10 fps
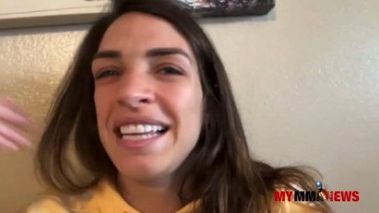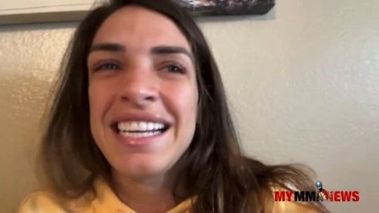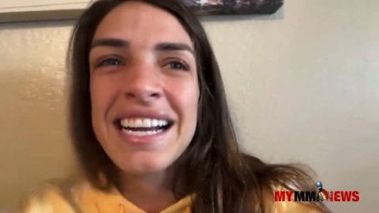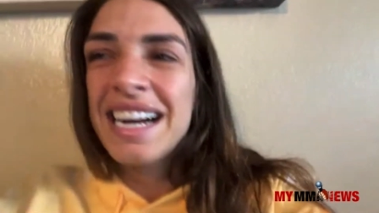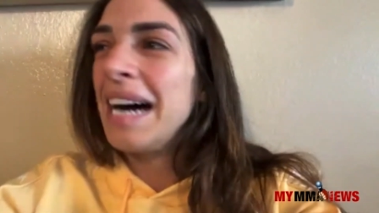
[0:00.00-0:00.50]

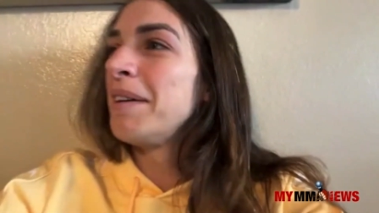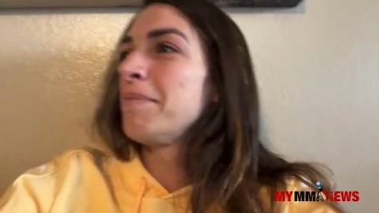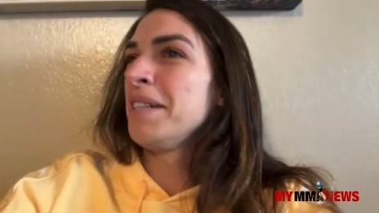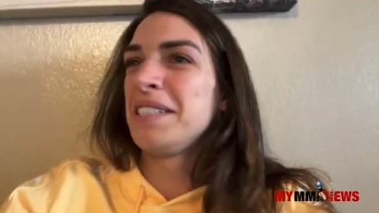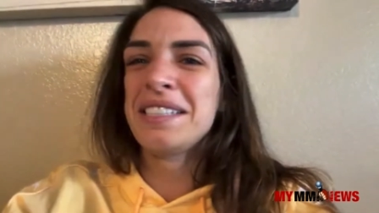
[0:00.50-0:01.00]
Like, I'm oh like,
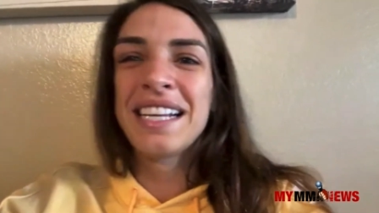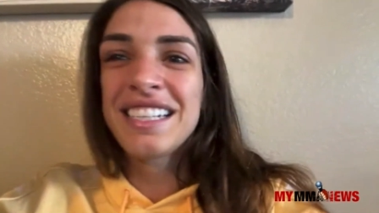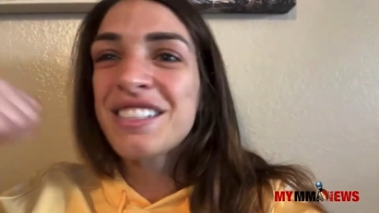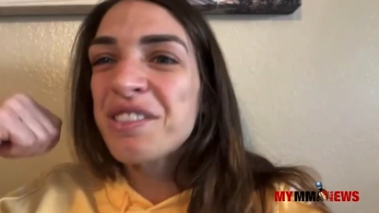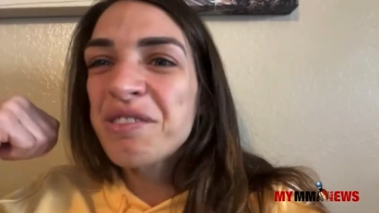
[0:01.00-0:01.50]
man, she's
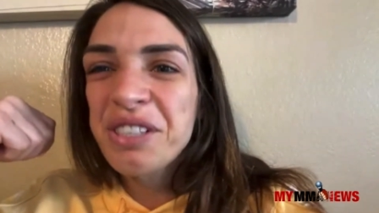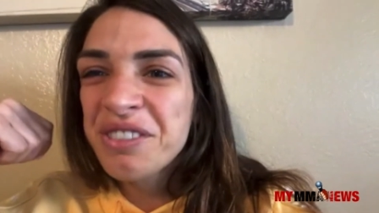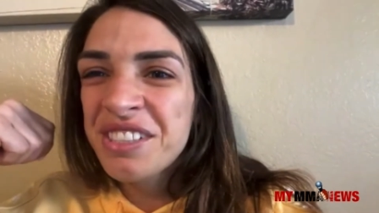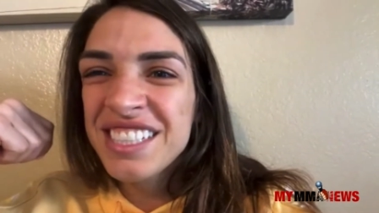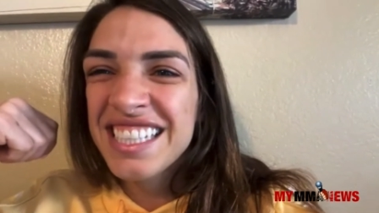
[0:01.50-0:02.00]
getting so
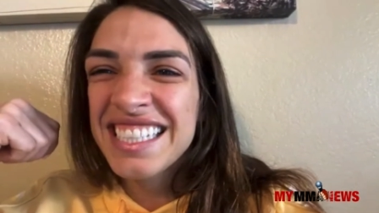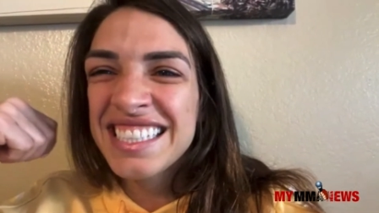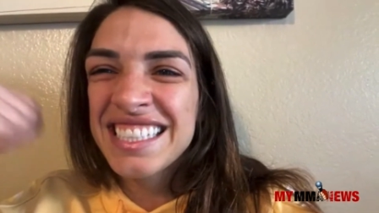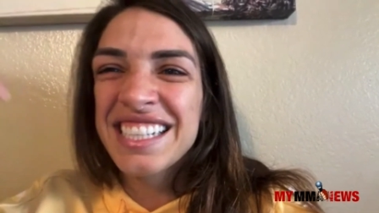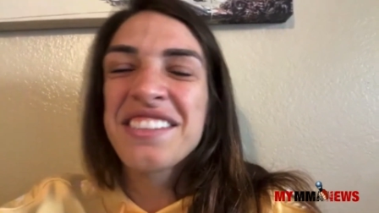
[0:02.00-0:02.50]
used to
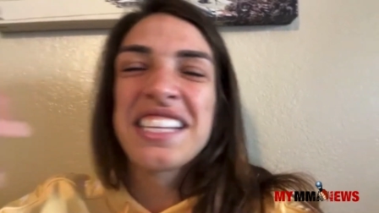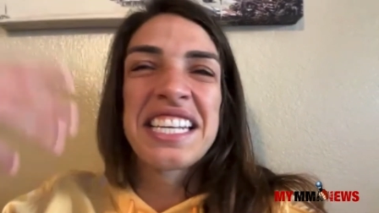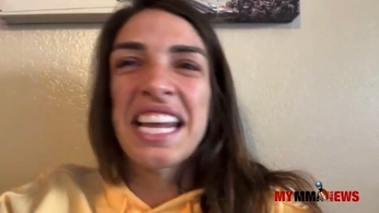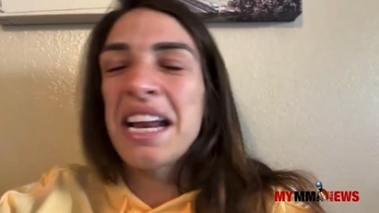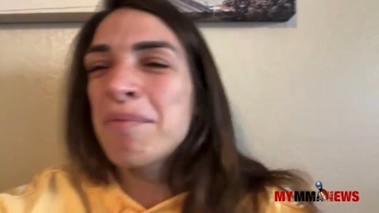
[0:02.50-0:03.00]
this. You know, the
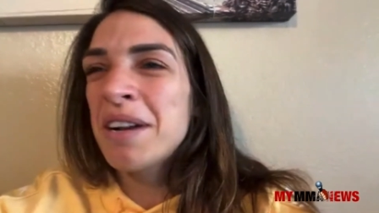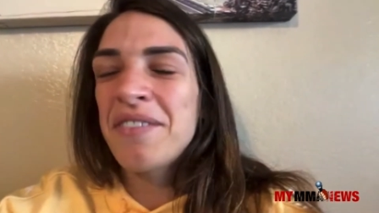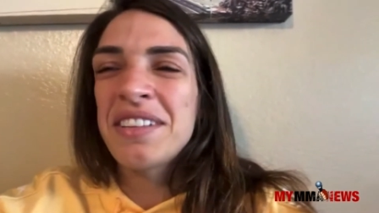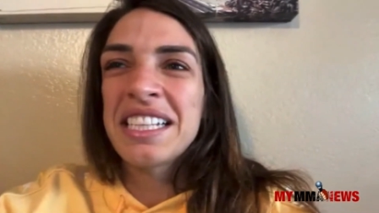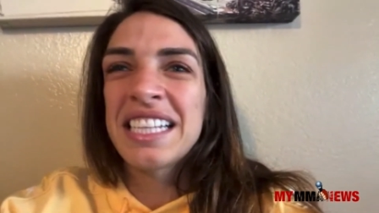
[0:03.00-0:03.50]
camera and
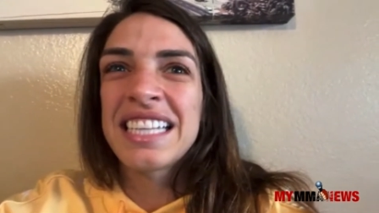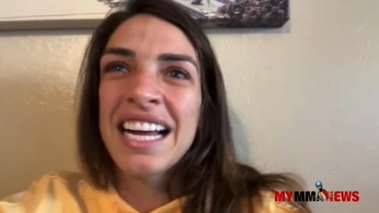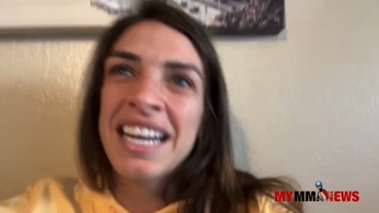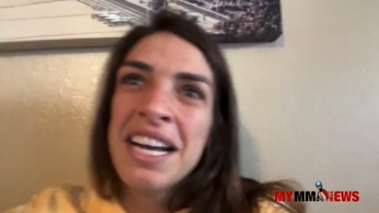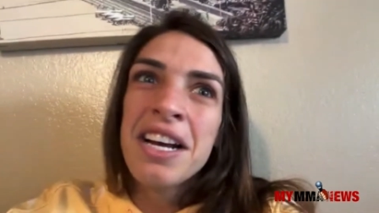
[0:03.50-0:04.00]
everything like
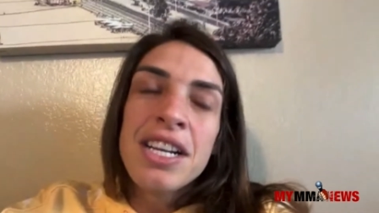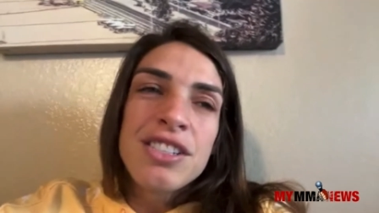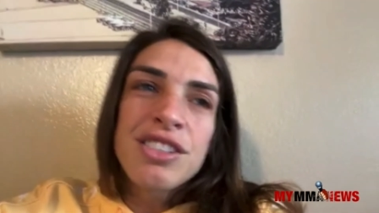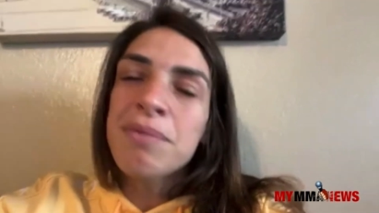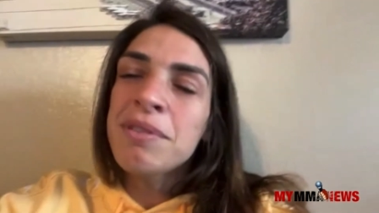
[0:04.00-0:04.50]
that.
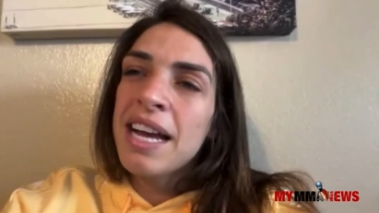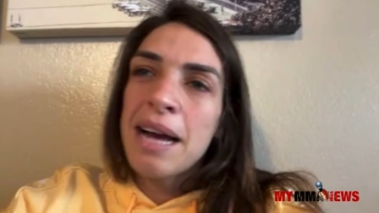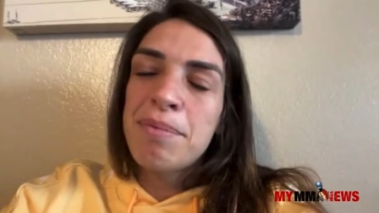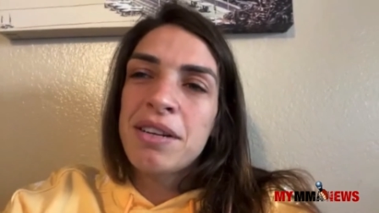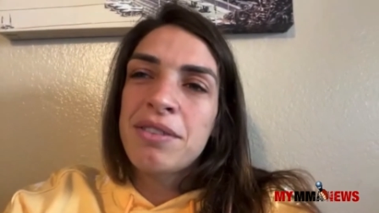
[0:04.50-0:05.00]
So I'm really
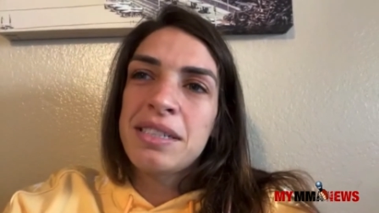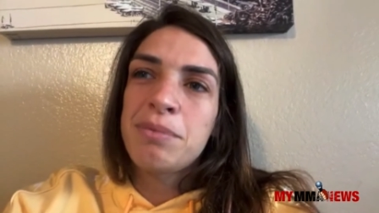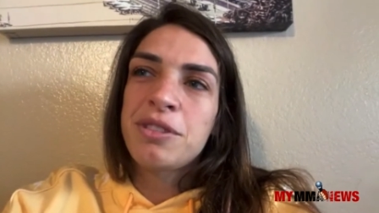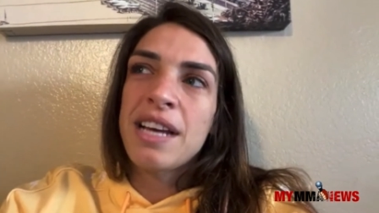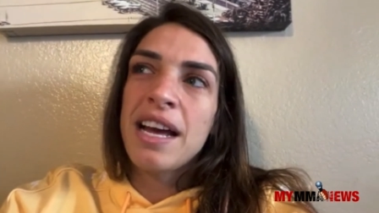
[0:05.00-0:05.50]
happy that I was
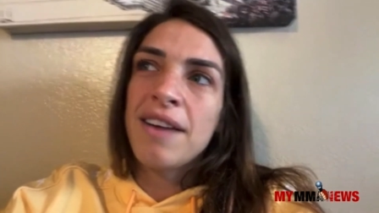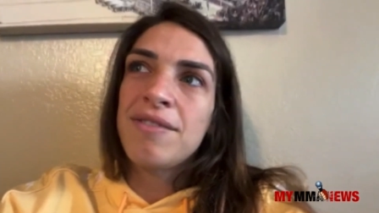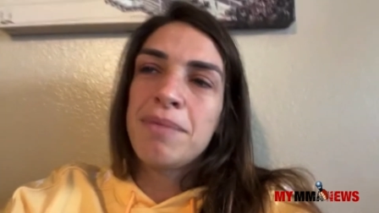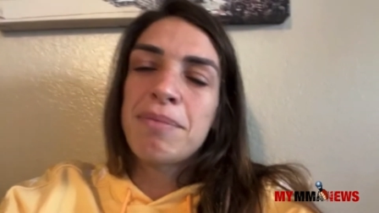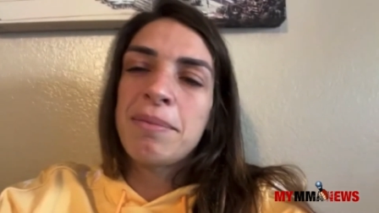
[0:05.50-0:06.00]
able to
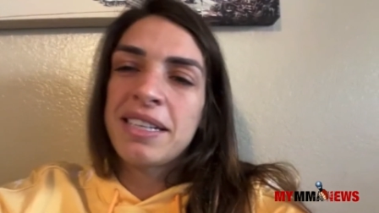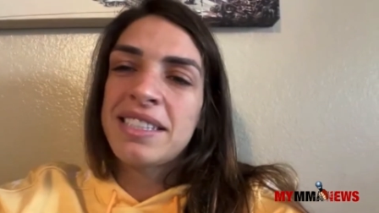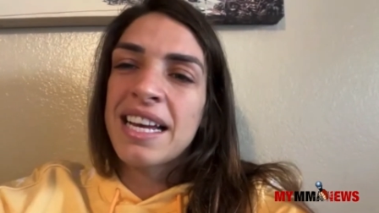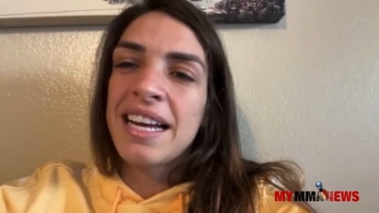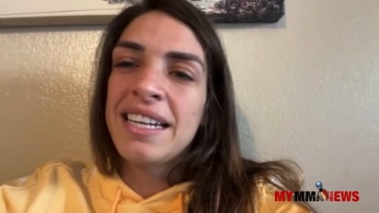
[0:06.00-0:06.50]
have them by my
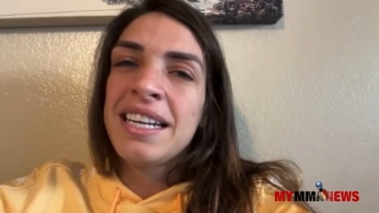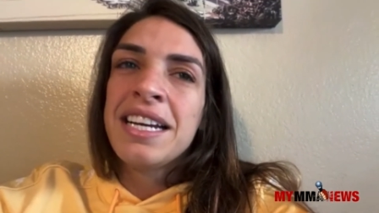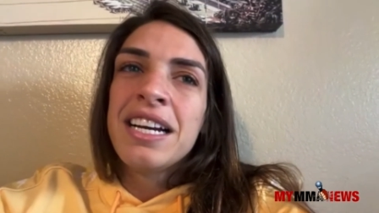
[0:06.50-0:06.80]
side